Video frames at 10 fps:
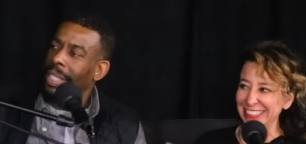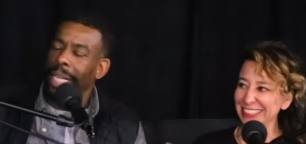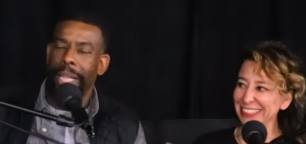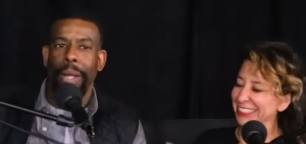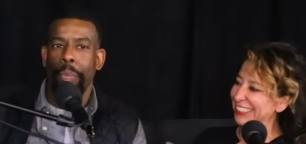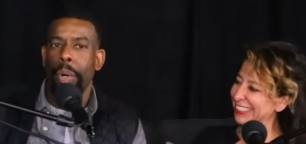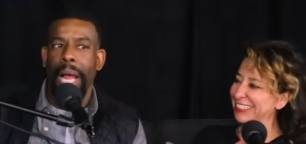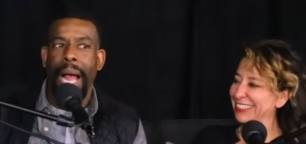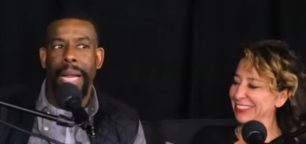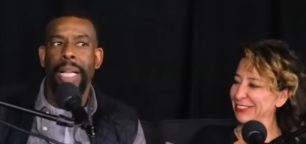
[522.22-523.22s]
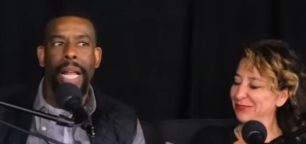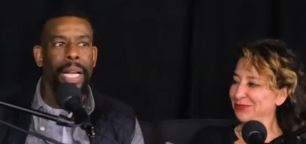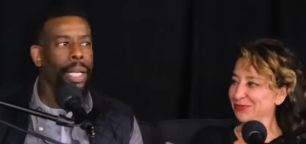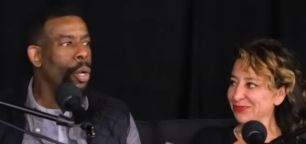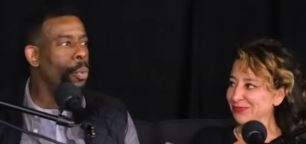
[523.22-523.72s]
Speaker 1: to say that what I
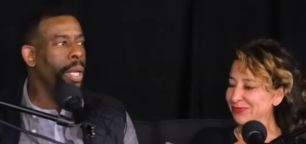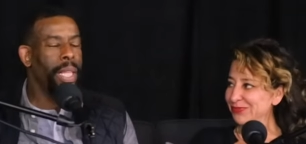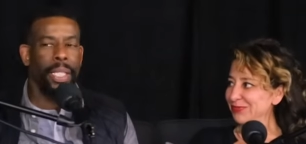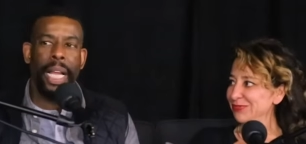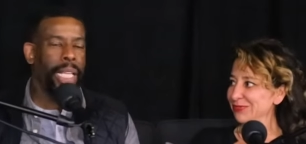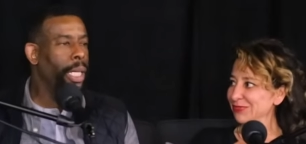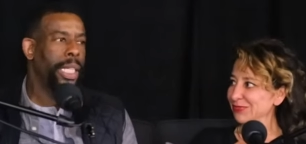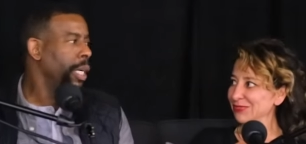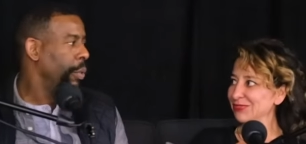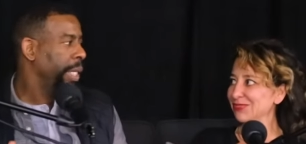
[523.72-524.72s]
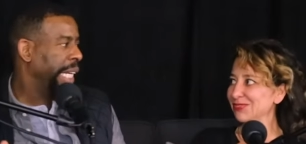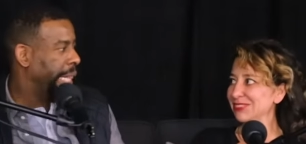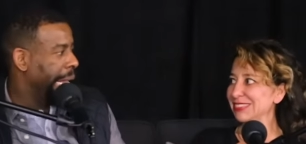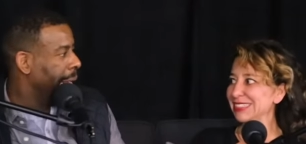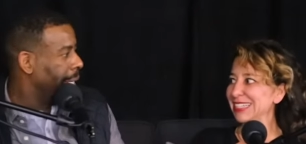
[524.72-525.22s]
kind of go with is that you don't need
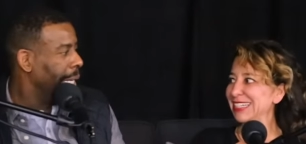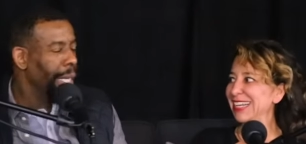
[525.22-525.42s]
that.